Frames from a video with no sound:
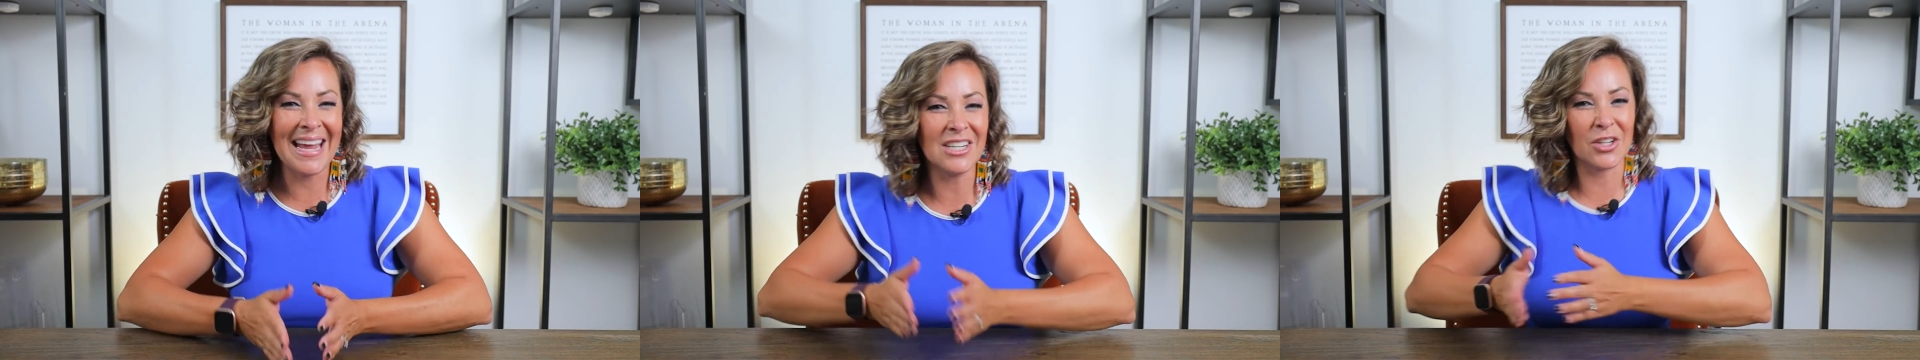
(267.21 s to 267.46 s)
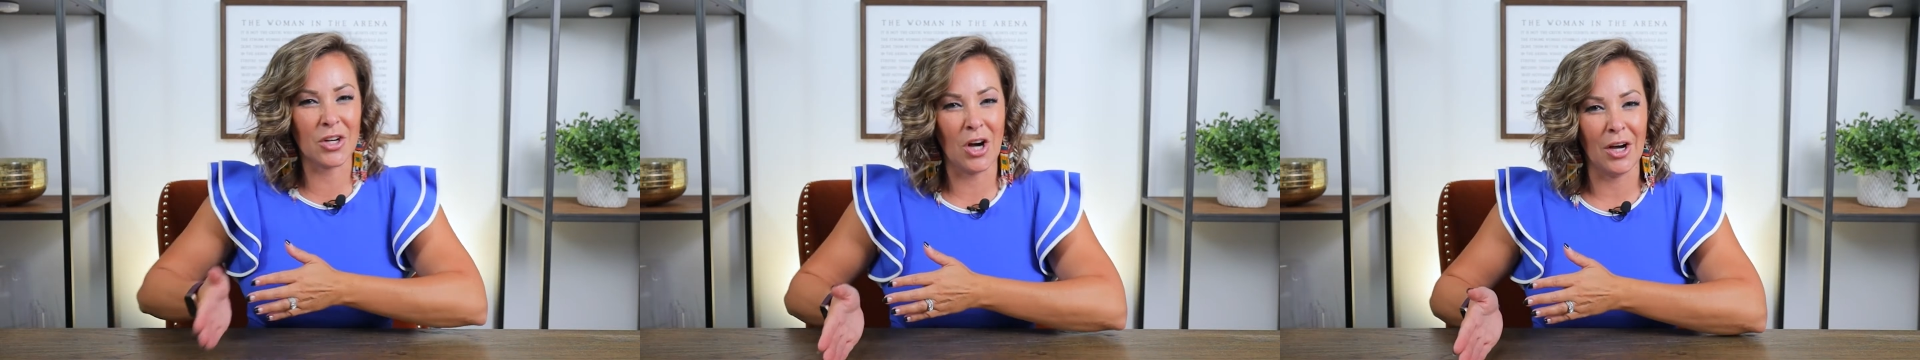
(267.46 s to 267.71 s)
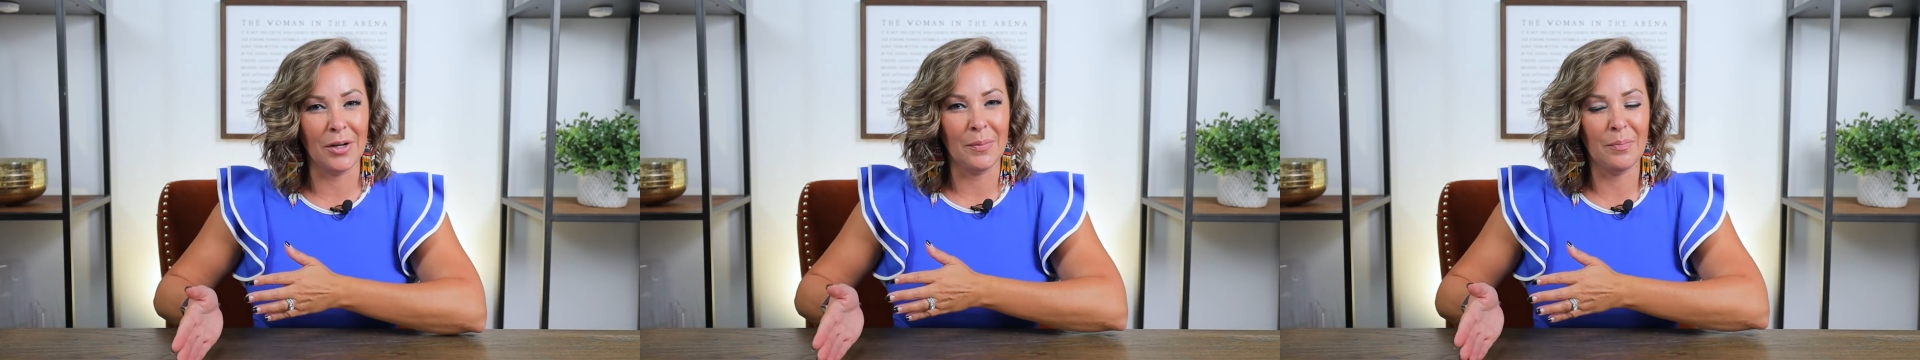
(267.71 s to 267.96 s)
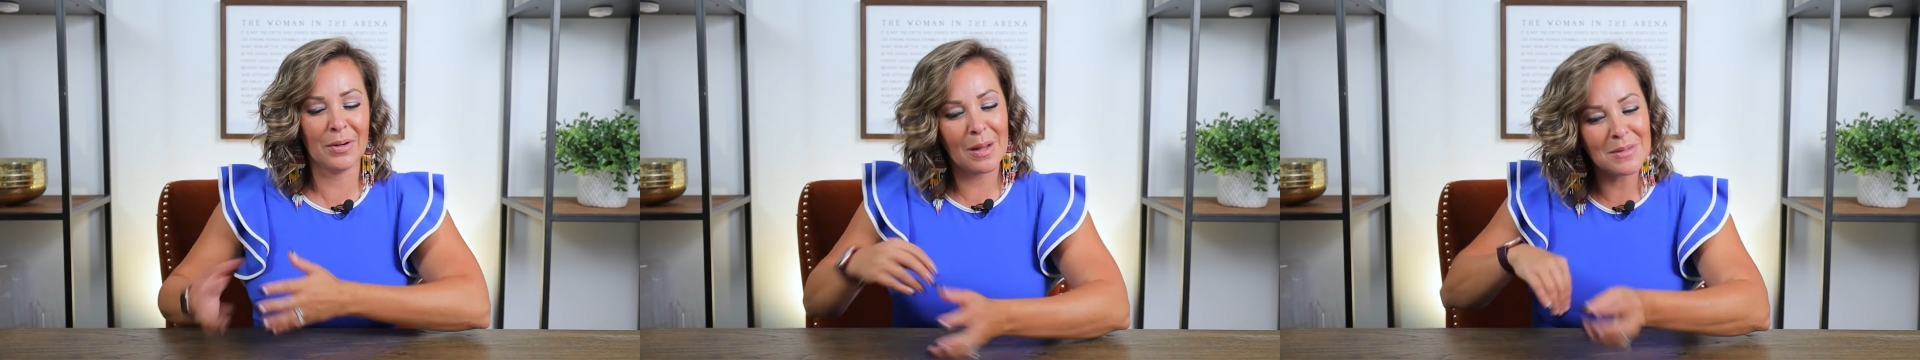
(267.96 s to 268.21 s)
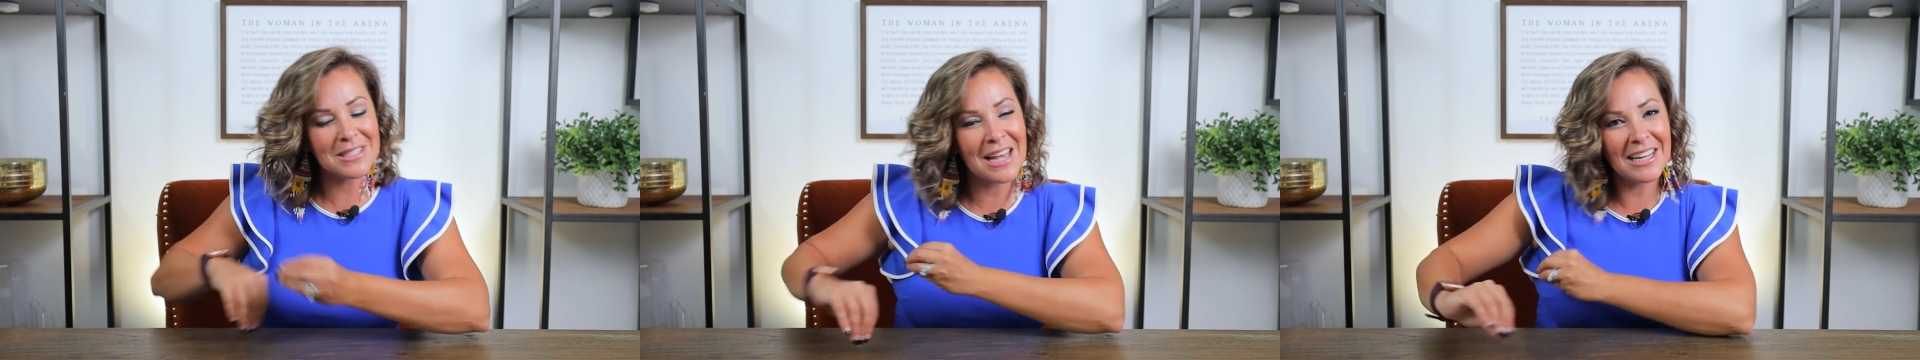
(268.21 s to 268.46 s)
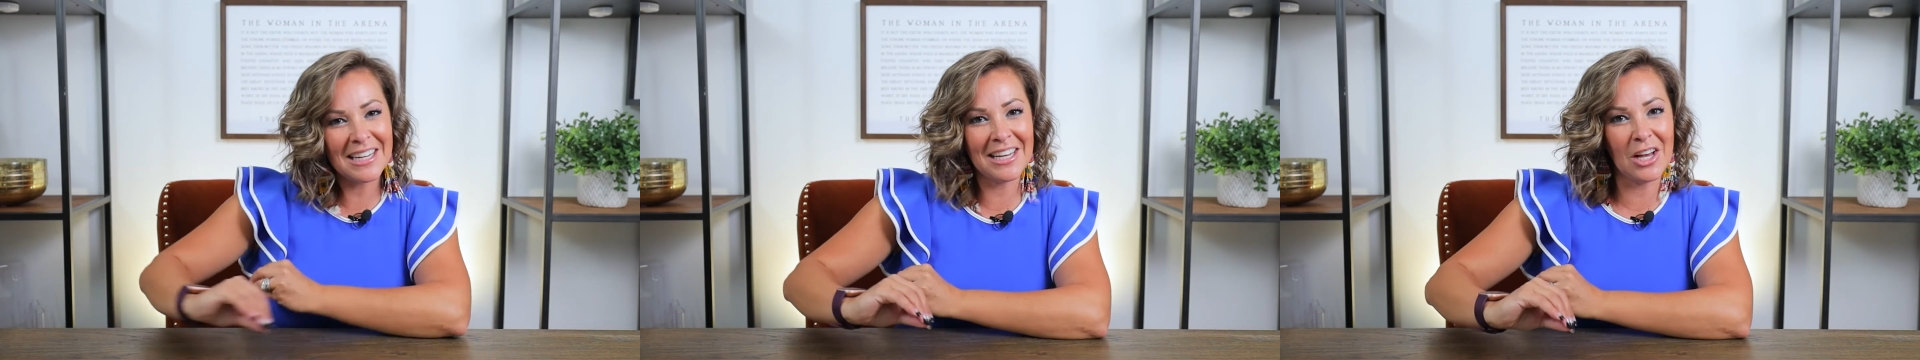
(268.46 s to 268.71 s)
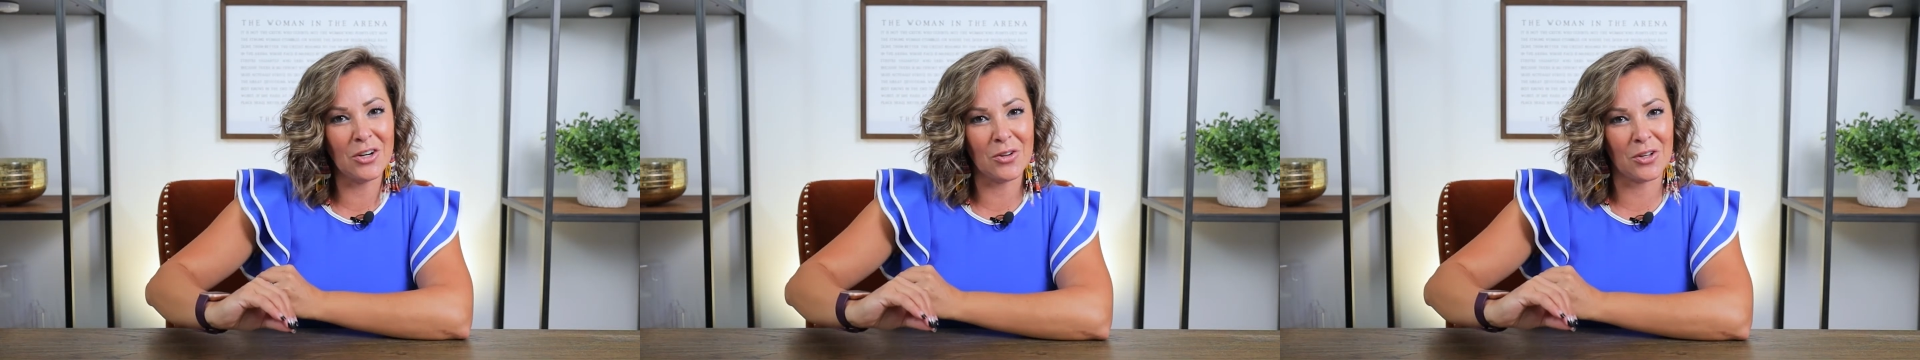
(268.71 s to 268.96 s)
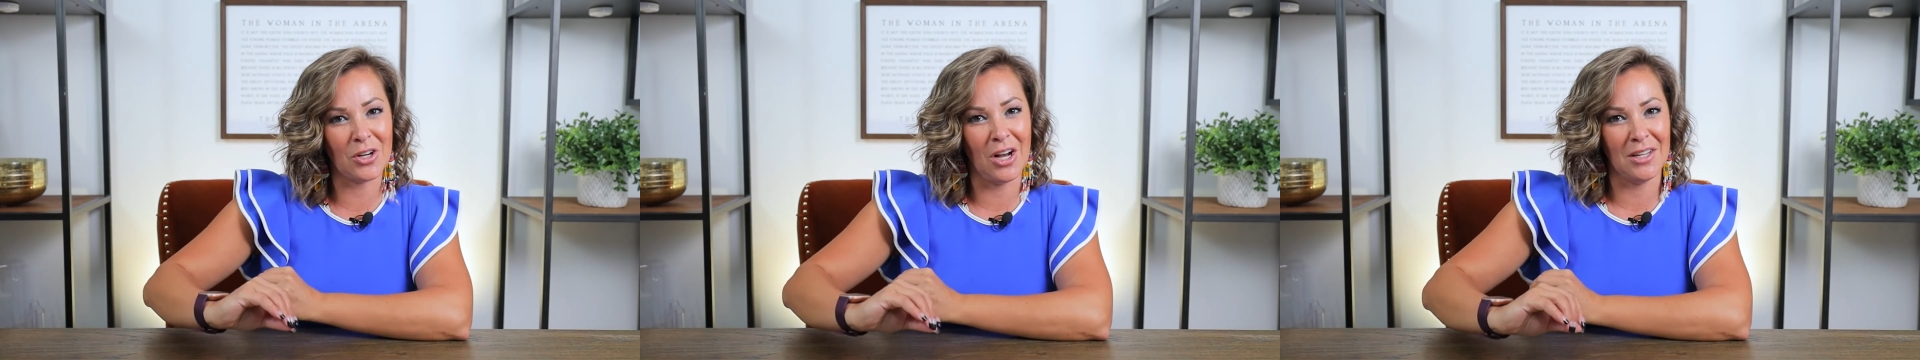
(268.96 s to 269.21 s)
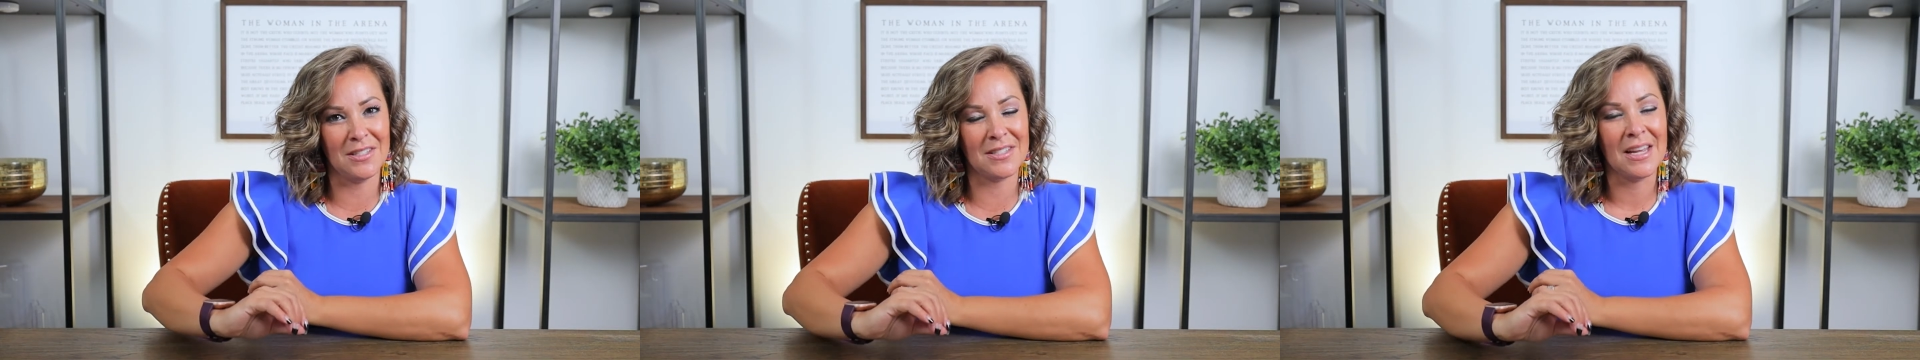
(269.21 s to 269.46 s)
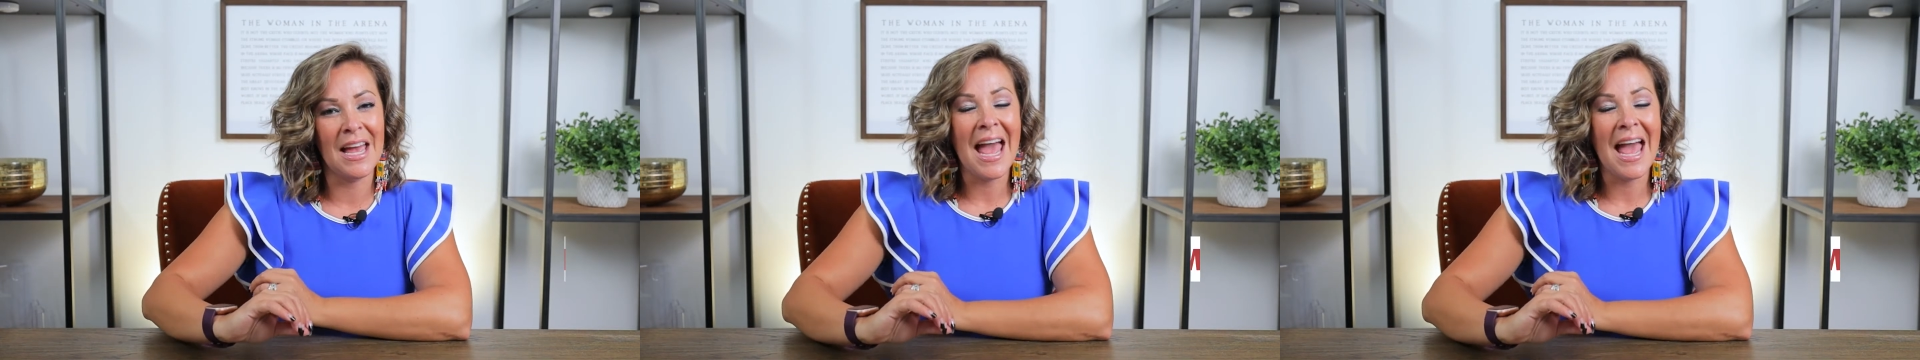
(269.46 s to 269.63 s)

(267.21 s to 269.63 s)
and a con, but I'm sliding it under the cons.